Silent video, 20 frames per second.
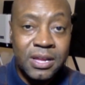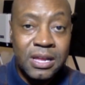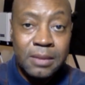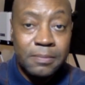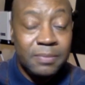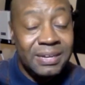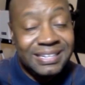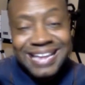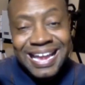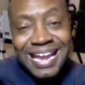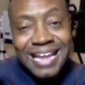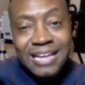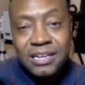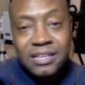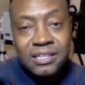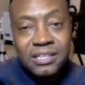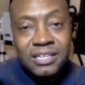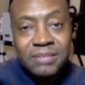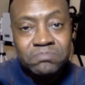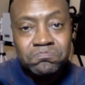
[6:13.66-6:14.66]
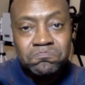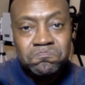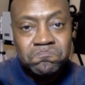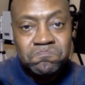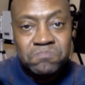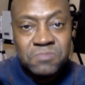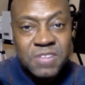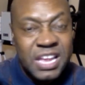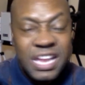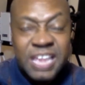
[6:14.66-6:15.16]
But candidly,
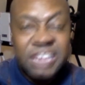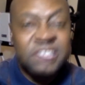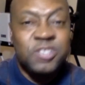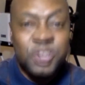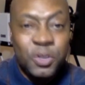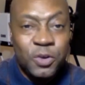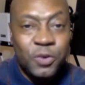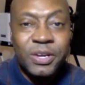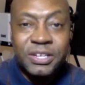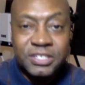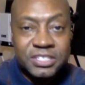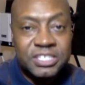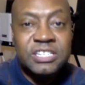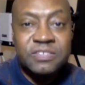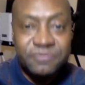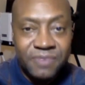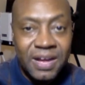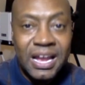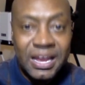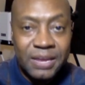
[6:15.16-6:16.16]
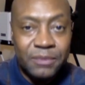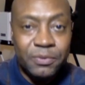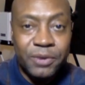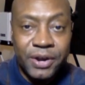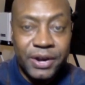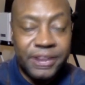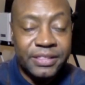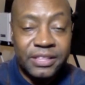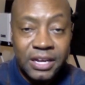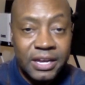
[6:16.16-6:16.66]
he's doing just fine
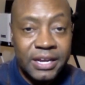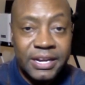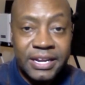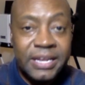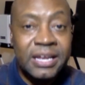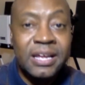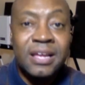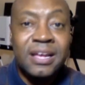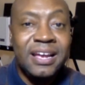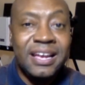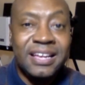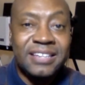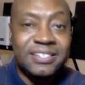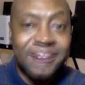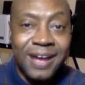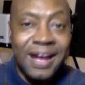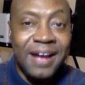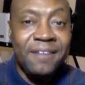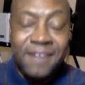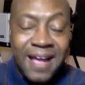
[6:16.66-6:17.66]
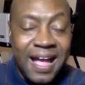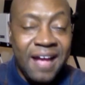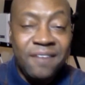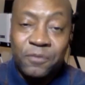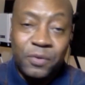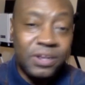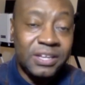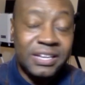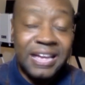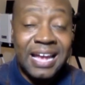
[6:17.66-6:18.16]
wearing the hoodie, and so I've
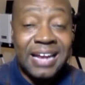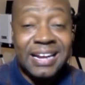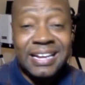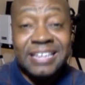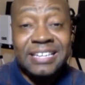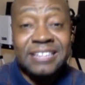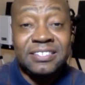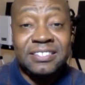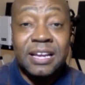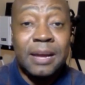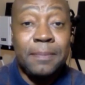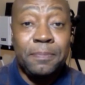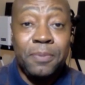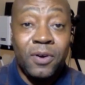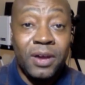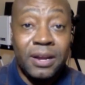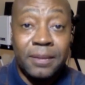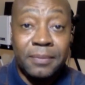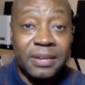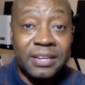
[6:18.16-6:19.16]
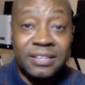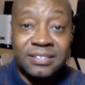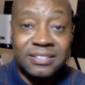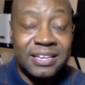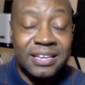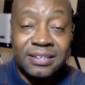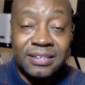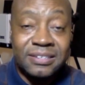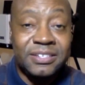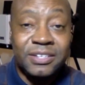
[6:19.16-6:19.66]
really kind of eased up on him. And
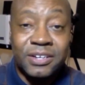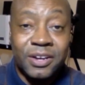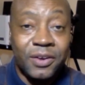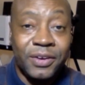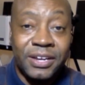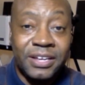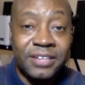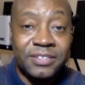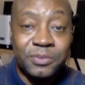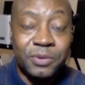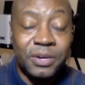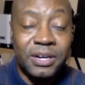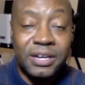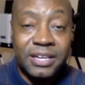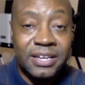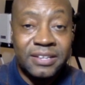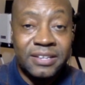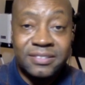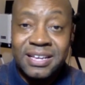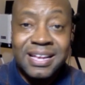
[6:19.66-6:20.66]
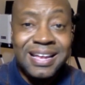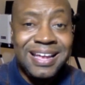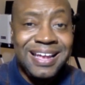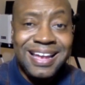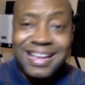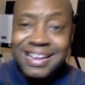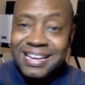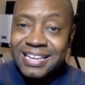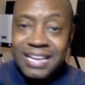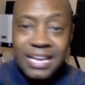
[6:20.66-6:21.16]
it is what it is.
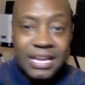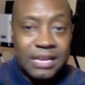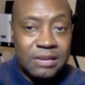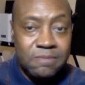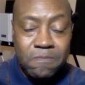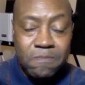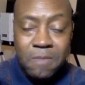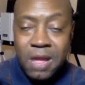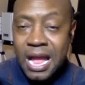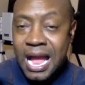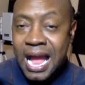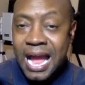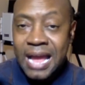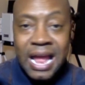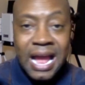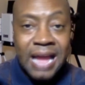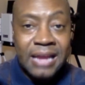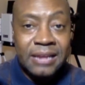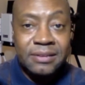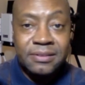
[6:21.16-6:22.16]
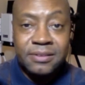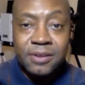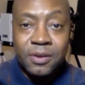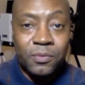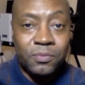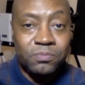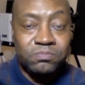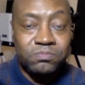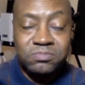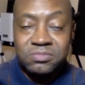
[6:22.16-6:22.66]
And again, I
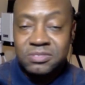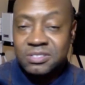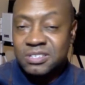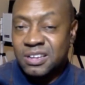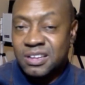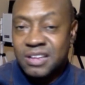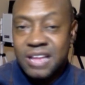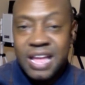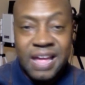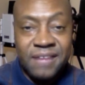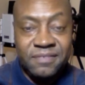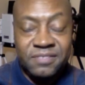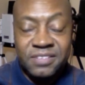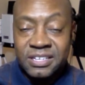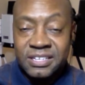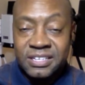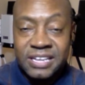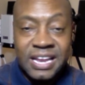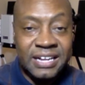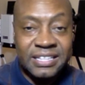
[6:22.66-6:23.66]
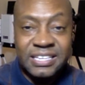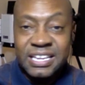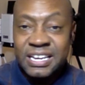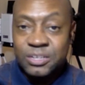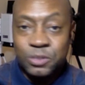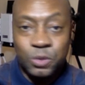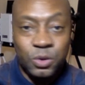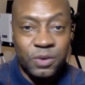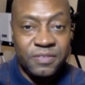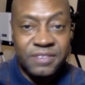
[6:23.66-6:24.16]
don't have to detect any
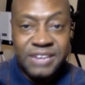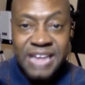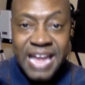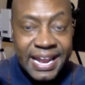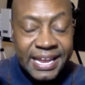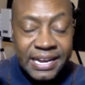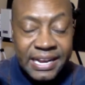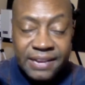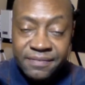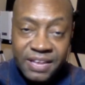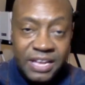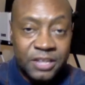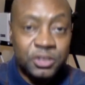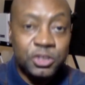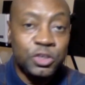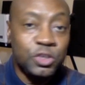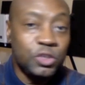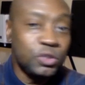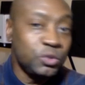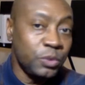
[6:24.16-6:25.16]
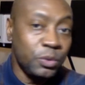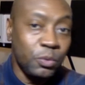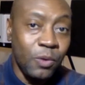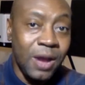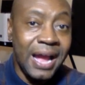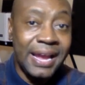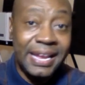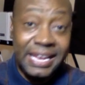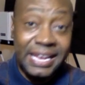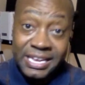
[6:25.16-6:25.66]
sort of negative issues with
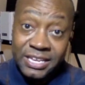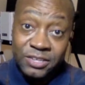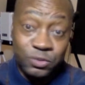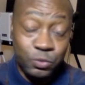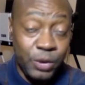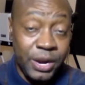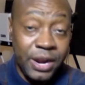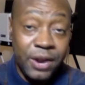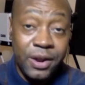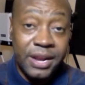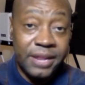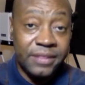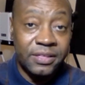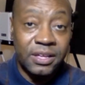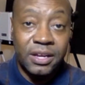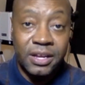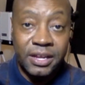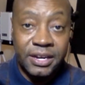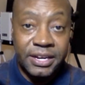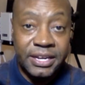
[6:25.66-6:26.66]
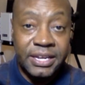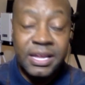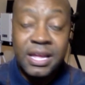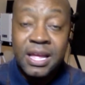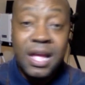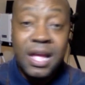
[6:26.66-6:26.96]
why he's wearing the hoodie.